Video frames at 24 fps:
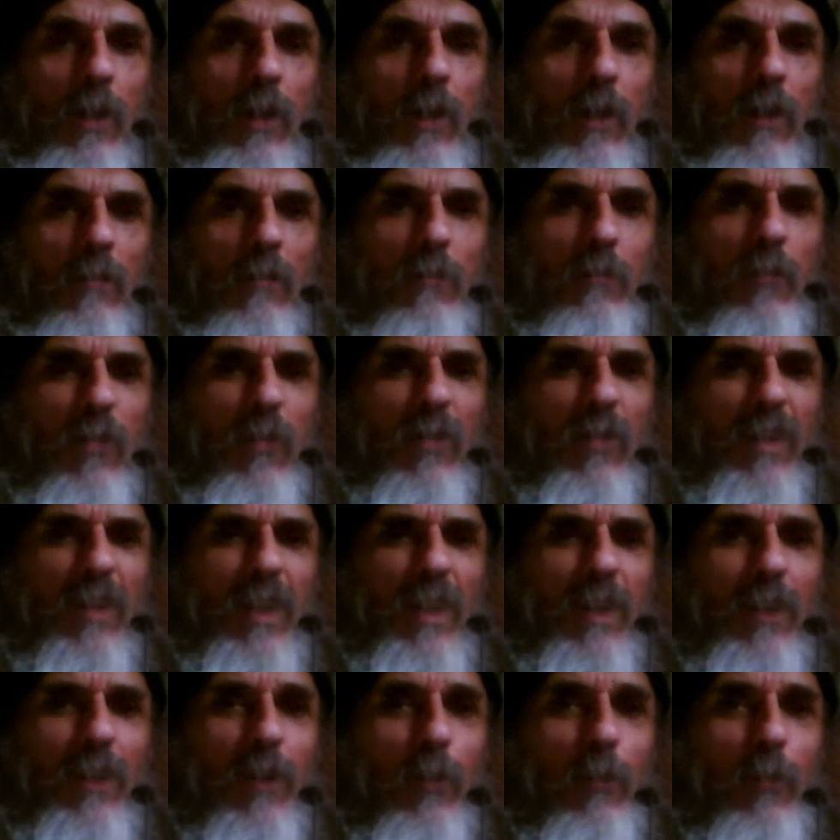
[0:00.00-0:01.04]
Uh,
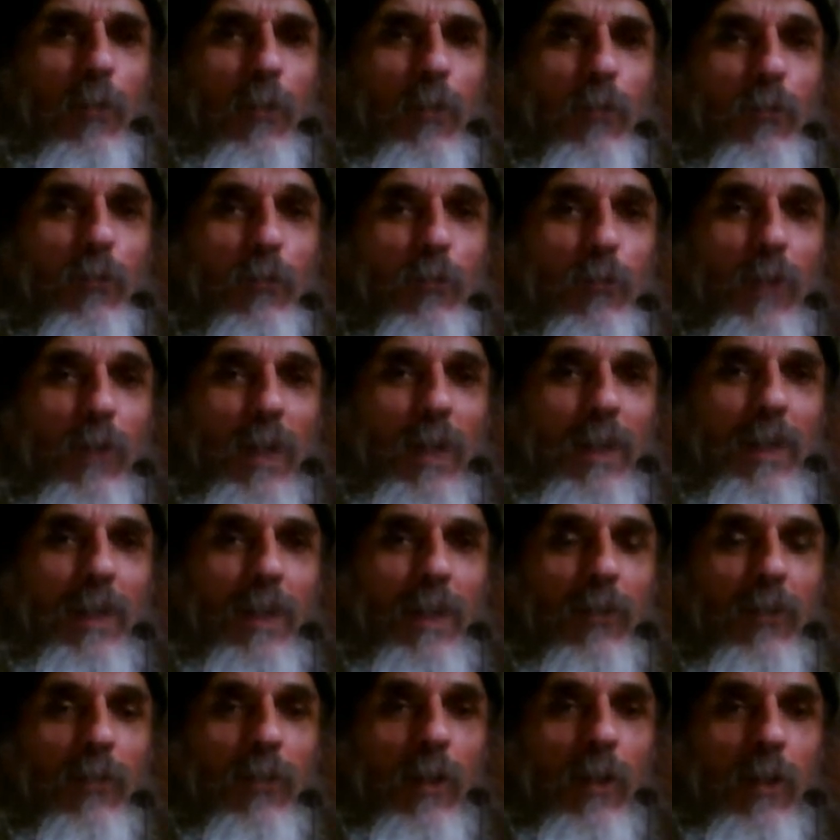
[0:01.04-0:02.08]
prostate? No, prostrate,
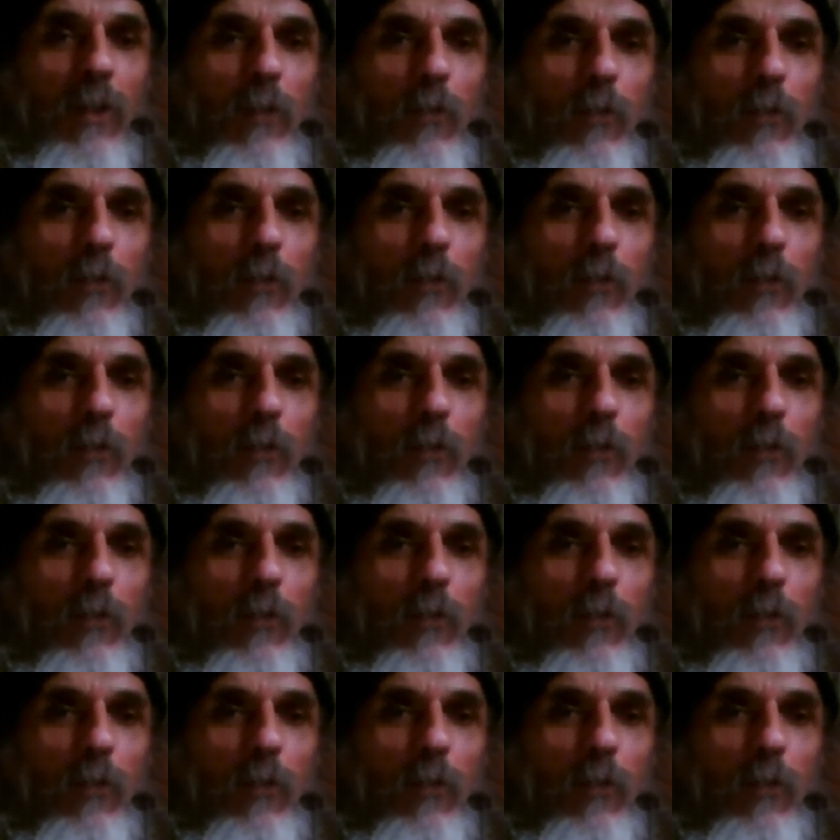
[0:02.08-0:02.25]
yes.